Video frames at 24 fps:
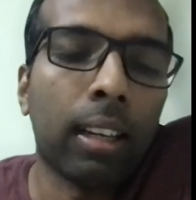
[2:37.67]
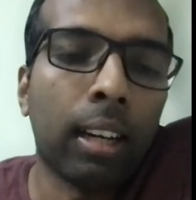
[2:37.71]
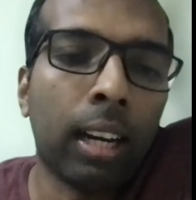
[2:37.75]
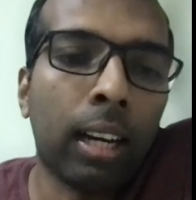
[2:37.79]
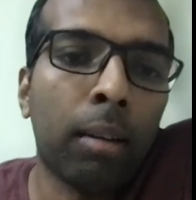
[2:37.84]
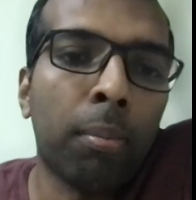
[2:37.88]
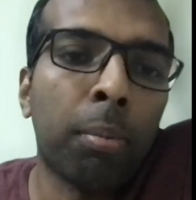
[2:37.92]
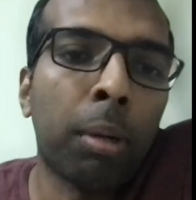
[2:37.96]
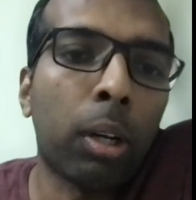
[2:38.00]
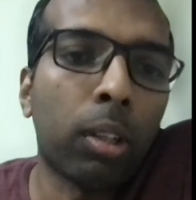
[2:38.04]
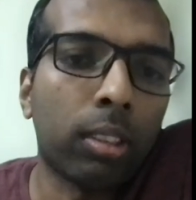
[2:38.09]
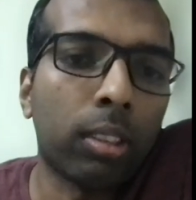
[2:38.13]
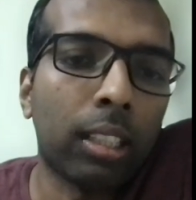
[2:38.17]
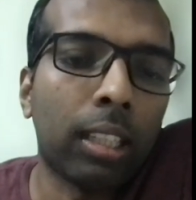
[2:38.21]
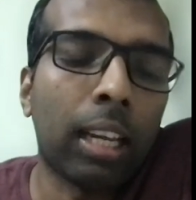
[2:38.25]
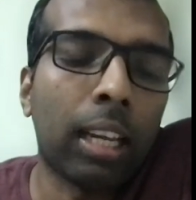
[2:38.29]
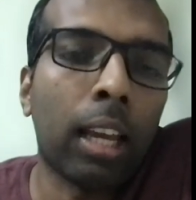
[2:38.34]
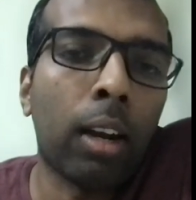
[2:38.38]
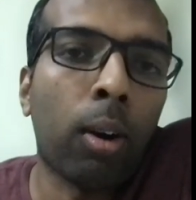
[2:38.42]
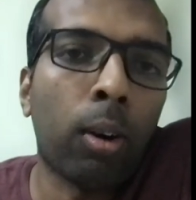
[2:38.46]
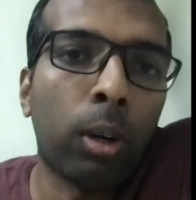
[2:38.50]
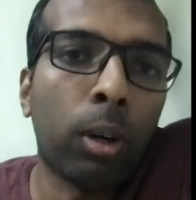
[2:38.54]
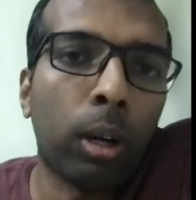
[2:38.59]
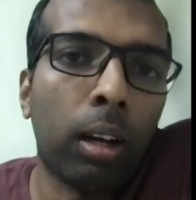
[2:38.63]
Because it
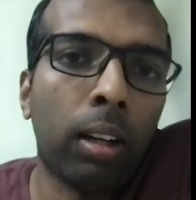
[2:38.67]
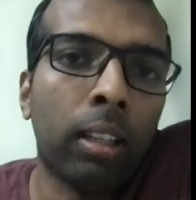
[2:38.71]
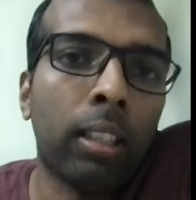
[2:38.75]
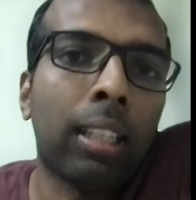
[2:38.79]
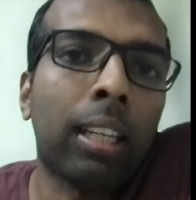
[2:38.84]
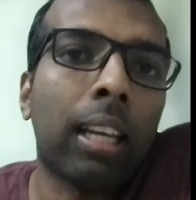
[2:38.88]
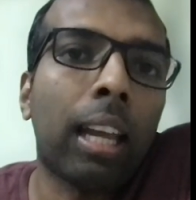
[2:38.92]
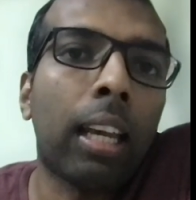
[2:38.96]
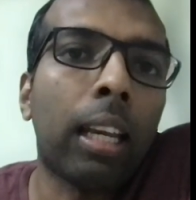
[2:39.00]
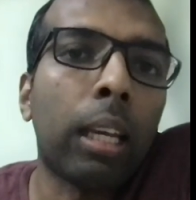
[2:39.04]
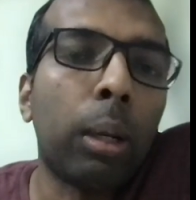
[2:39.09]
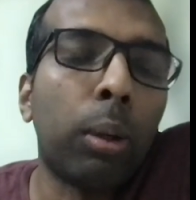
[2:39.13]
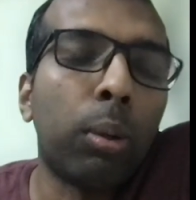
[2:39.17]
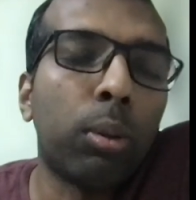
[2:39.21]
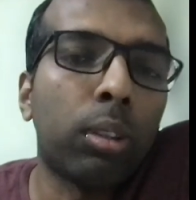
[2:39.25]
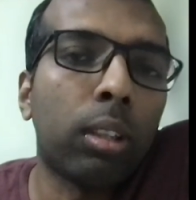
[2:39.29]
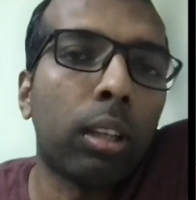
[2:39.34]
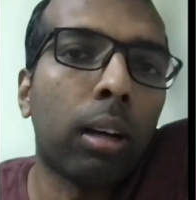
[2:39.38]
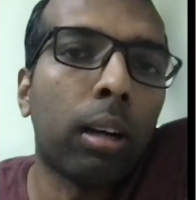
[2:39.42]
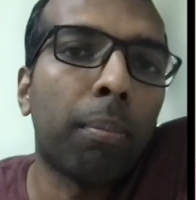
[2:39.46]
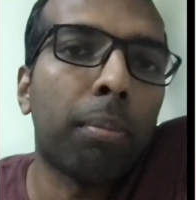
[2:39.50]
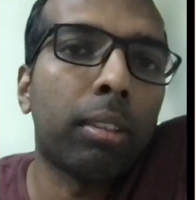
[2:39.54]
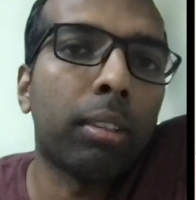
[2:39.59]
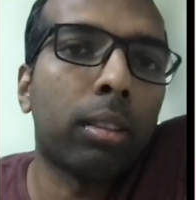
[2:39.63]
can use your
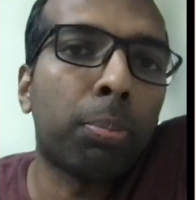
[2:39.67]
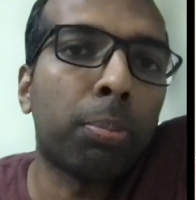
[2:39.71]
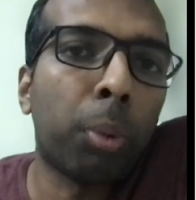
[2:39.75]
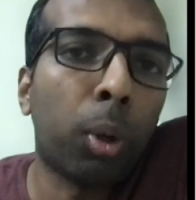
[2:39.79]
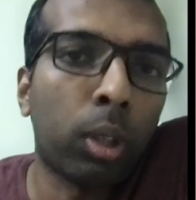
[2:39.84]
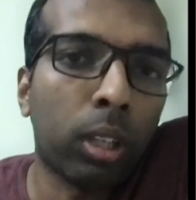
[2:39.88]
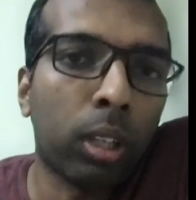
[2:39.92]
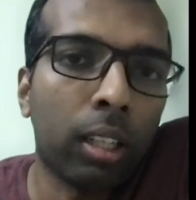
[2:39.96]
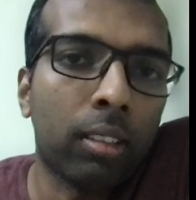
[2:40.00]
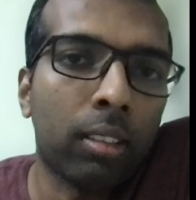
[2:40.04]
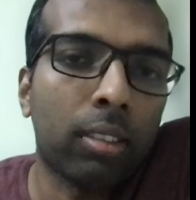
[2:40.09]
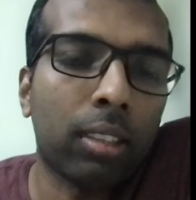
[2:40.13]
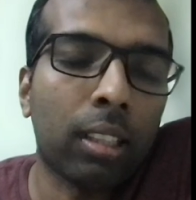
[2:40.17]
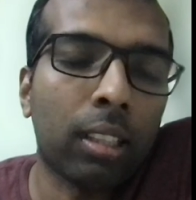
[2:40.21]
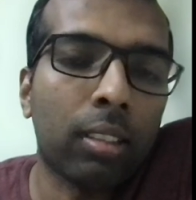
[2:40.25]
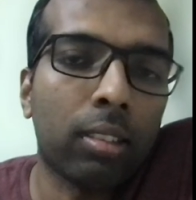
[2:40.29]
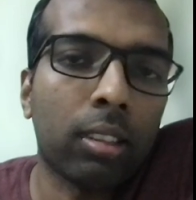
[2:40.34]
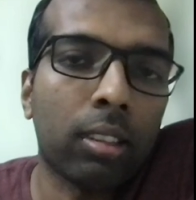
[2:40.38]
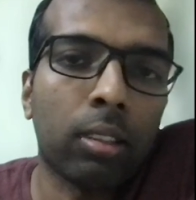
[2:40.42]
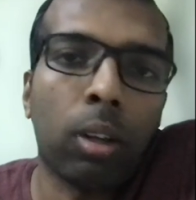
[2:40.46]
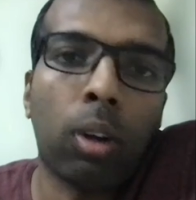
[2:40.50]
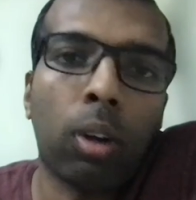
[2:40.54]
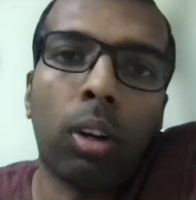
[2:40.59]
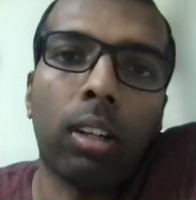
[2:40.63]
spot instances
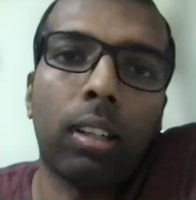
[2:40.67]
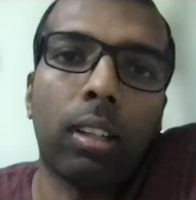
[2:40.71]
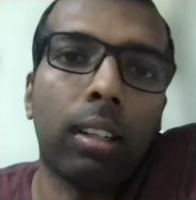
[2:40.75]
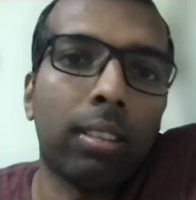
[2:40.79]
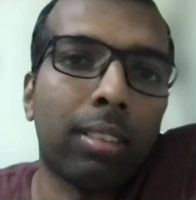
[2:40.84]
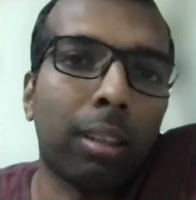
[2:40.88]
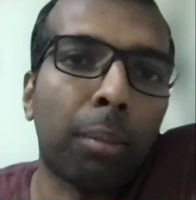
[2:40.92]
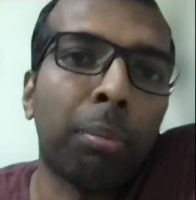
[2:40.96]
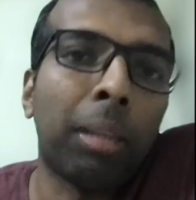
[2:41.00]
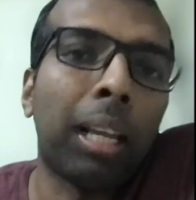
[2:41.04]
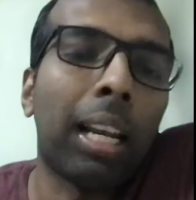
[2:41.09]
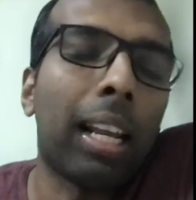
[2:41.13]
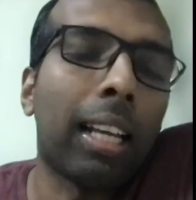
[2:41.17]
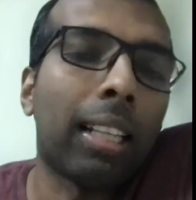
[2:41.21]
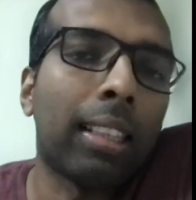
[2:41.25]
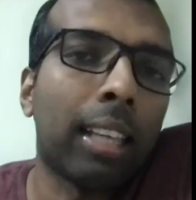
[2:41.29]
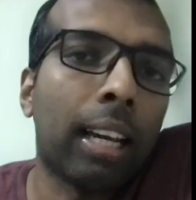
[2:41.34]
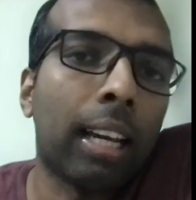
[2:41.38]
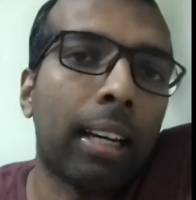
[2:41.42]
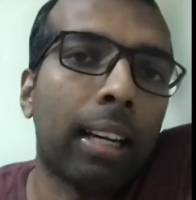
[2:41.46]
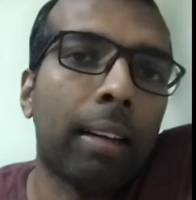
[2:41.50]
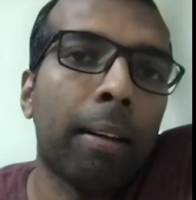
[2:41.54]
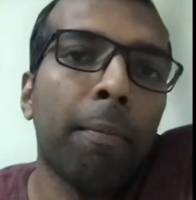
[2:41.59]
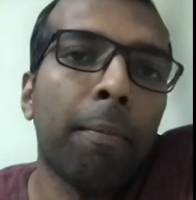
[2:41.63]
or something like that
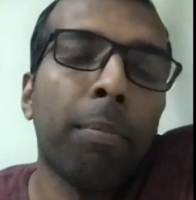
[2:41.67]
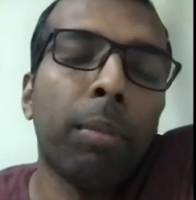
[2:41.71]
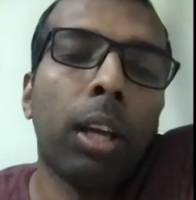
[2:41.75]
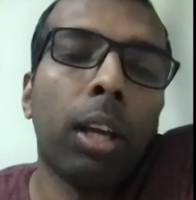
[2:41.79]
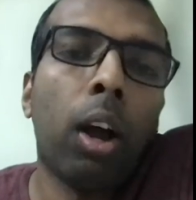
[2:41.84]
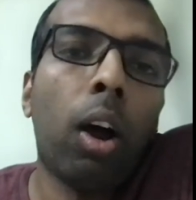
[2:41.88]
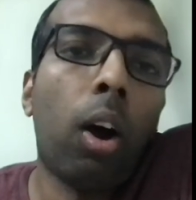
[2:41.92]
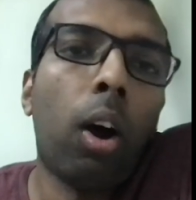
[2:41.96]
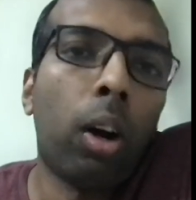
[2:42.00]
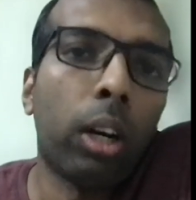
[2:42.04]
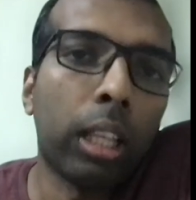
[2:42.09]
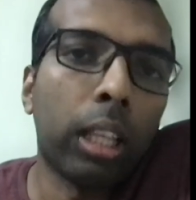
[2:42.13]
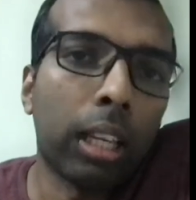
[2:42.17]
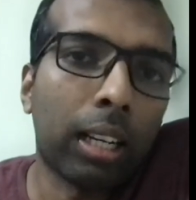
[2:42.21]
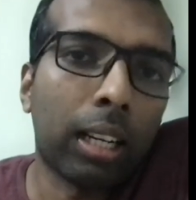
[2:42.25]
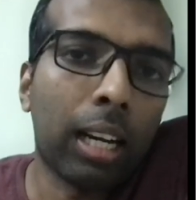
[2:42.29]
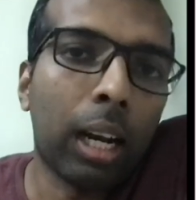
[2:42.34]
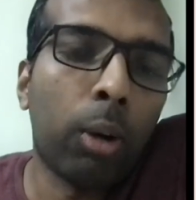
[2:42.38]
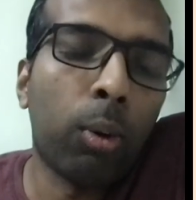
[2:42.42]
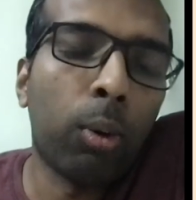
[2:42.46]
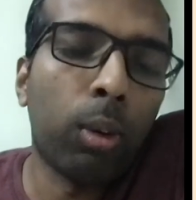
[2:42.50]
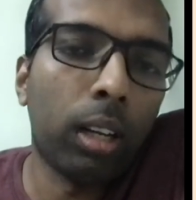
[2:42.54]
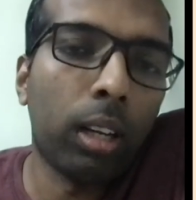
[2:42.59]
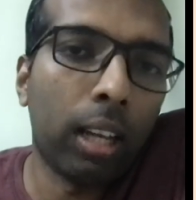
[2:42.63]
on your cloud
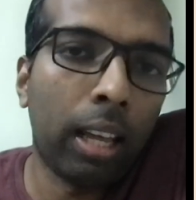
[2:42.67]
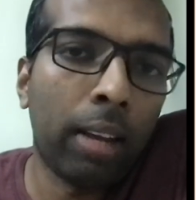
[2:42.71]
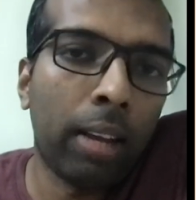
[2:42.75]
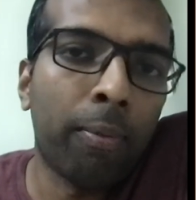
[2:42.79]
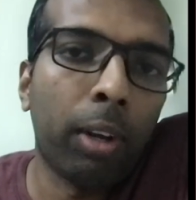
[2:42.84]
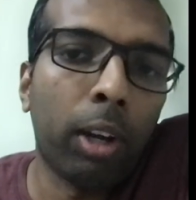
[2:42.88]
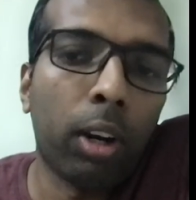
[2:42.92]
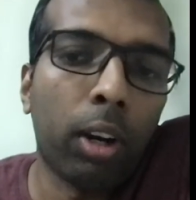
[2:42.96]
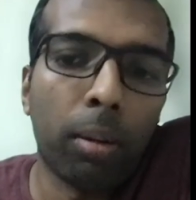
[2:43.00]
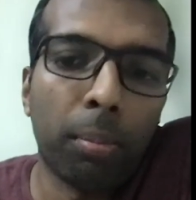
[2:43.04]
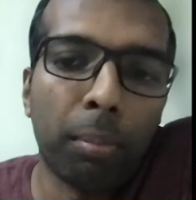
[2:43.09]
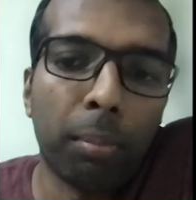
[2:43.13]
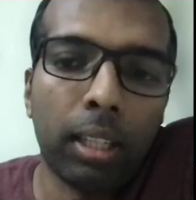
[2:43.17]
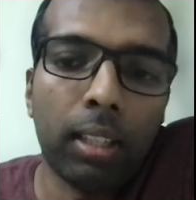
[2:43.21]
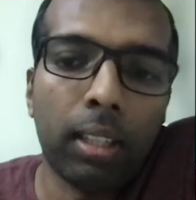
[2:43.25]
environment.